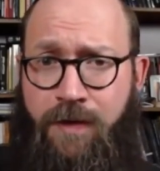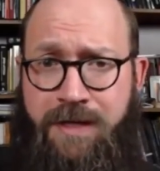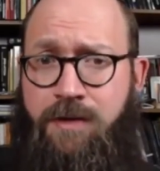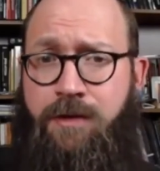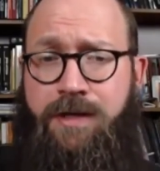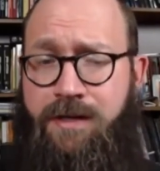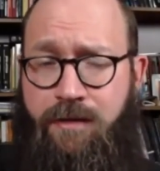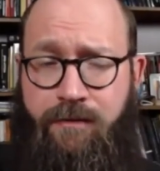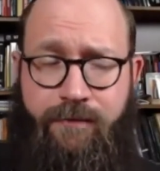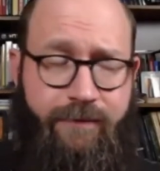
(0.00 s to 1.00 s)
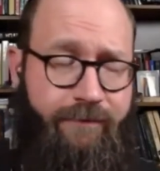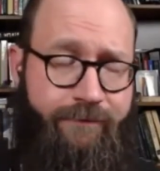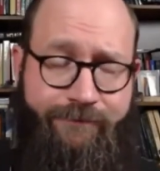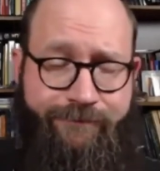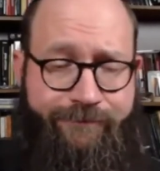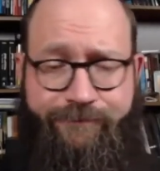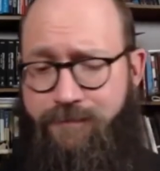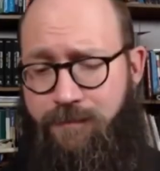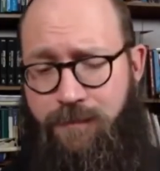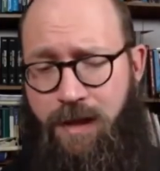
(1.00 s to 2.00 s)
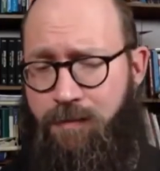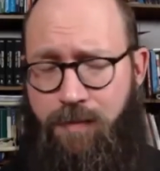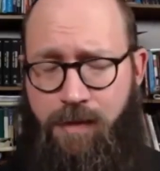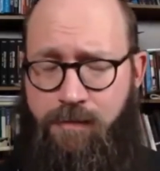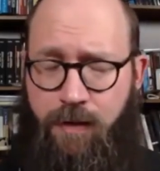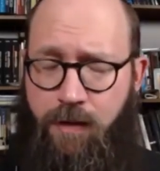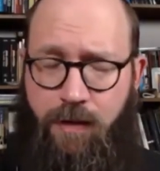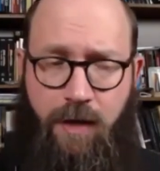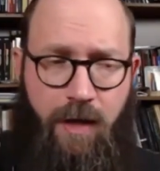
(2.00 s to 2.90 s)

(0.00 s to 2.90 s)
the secrets of blah blah blah blah blah."